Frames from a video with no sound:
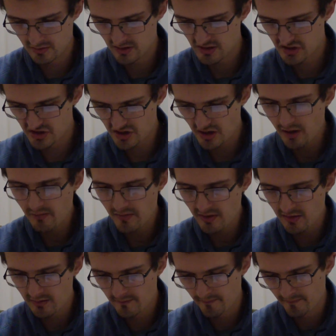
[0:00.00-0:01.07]
Some
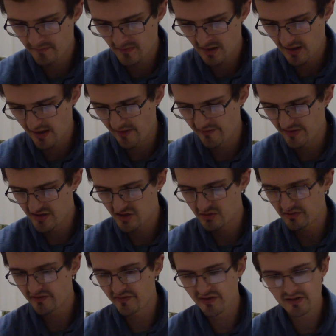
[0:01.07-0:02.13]

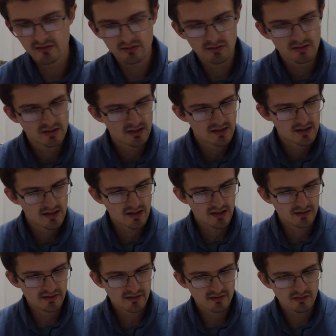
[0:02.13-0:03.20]
eventually feel a
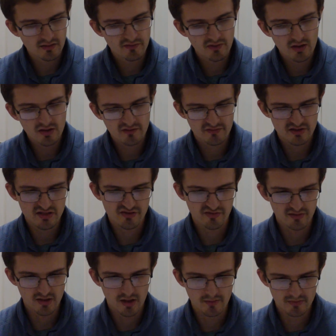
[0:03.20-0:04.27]
little of all of these
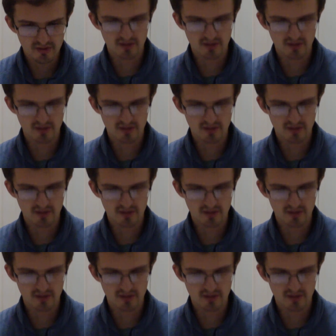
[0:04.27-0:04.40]
phenomena.